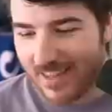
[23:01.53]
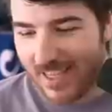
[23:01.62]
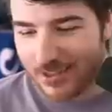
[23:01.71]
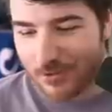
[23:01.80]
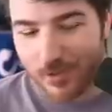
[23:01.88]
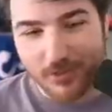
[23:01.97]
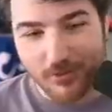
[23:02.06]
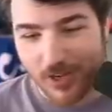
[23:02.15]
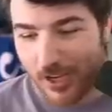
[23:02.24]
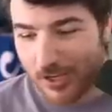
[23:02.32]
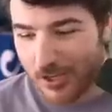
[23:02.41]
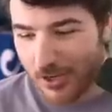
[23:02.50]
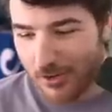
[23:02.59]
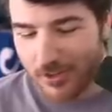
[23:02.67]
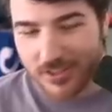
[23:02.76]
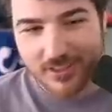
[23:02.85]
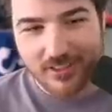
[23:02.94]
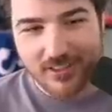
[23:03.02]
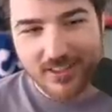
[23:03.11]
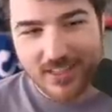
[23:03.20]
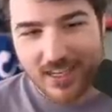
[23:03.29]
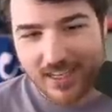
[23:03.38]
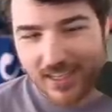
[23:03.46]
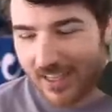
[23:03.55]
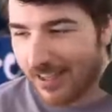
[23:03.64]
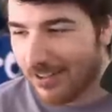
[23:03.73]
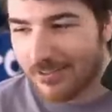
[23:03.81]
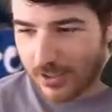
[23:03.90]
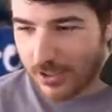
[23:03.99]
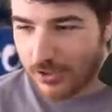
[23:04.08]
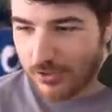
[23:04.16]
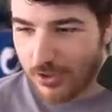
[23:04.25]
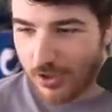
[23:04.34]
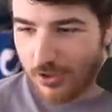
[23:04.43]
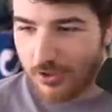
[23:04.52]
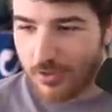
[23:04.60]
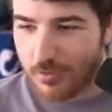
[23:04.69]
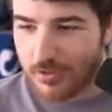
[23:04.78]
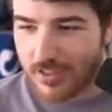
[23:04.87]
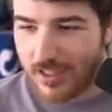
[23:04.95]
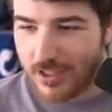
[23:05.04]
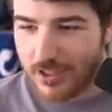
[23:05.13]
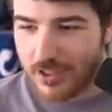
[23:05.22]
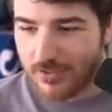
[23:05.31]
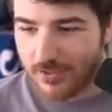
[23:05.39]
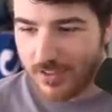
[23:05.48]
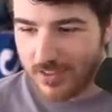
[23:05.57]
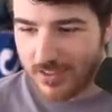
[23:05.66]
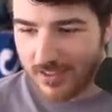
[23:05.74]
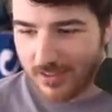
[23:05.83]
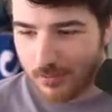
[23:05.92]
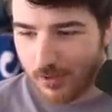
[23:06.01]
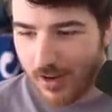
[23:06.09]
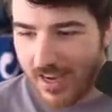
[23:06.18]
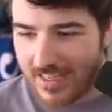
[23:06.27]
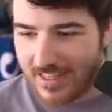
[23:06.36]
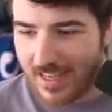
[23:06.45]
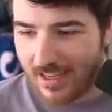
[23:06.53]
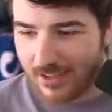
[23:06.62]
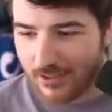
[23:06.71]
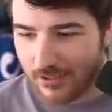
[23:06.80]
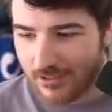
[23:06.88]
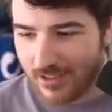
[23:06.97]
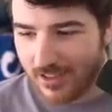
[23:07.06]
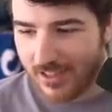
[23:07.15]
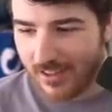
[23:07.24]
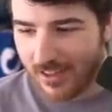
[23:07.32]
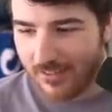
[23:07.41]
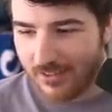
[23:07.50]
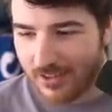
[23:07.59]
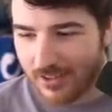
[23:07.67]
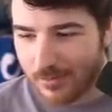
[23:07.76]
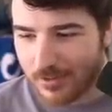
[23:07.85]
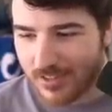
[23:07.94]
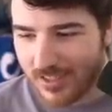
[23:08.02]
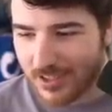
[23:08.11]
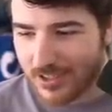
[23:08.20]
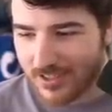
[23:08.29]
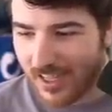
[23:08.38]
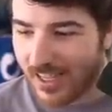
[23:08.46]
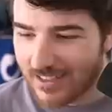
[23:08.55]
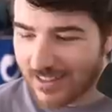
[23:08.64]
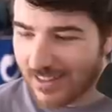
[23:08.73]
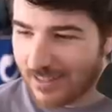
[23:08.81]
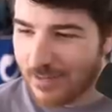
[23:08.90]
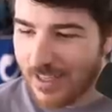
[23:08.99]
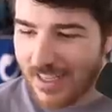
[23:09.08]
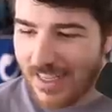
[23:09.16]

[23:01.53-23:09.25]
That's a rough one. A no to start the second half. Did you know the percentages for this clip were identical to the 11th clip percentages last time?